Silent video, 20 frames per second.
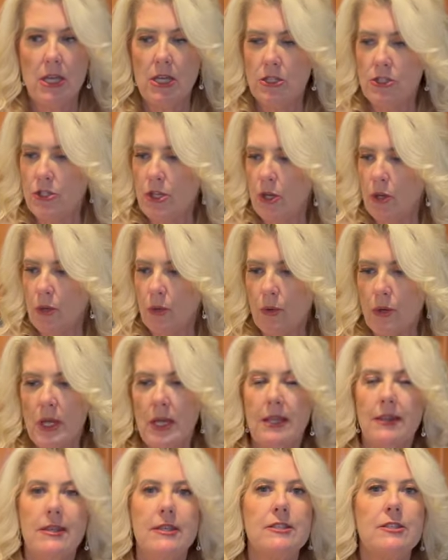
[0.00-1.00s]
So,
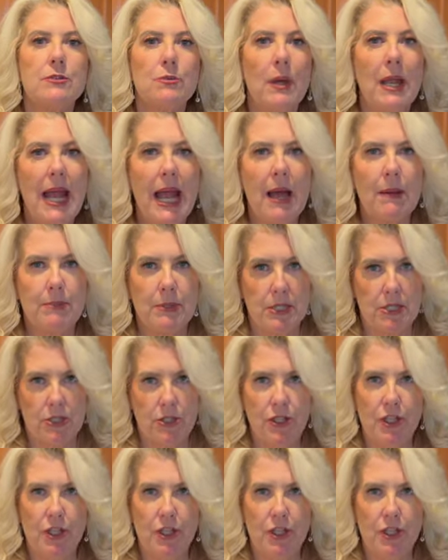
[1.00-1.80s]
this is what happens.